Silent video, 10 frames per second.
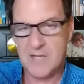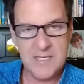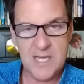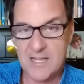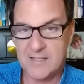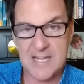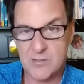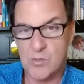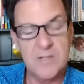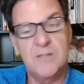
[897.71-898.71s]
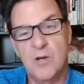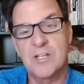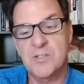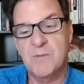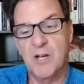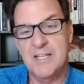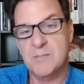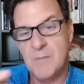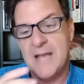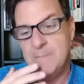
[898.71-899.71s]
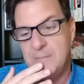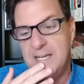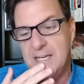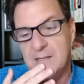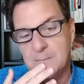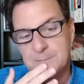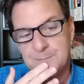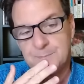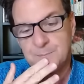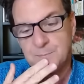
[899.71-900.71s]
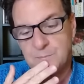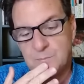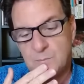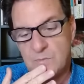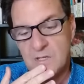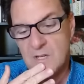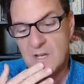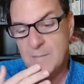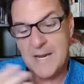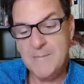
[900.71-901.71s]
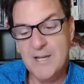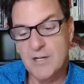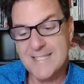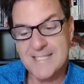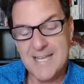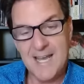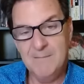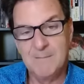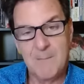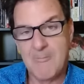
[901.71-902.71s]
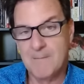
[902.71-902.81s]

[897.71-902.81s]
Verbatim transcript: I get that's what your experience might be. But I'm here to say,